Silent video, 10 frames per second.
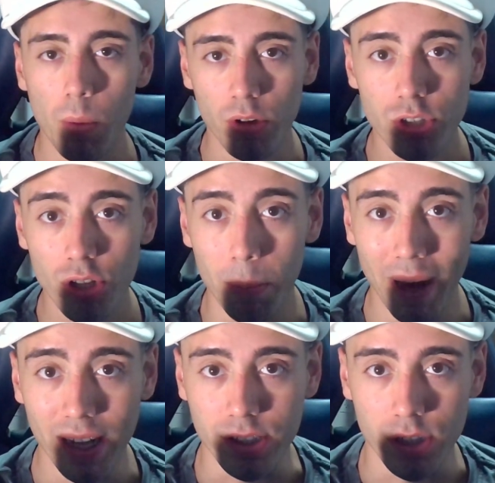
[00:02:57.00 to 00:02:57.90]
there's all the
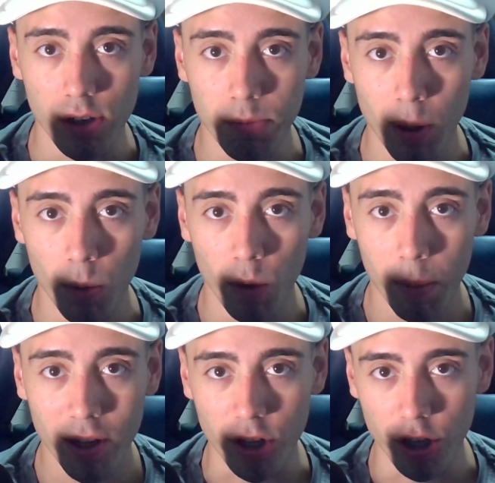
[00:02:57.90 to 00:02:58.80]
bad stuff, but what
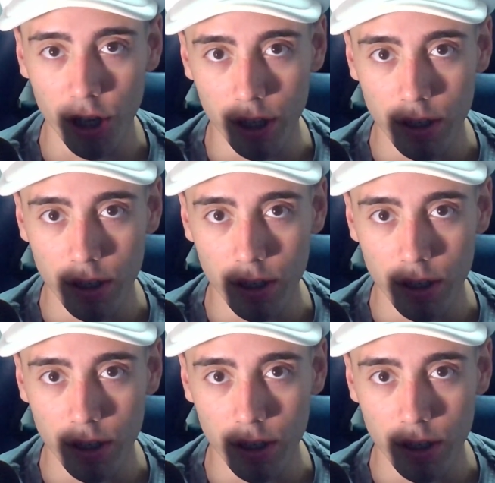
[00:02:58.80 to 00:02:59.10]
about the good?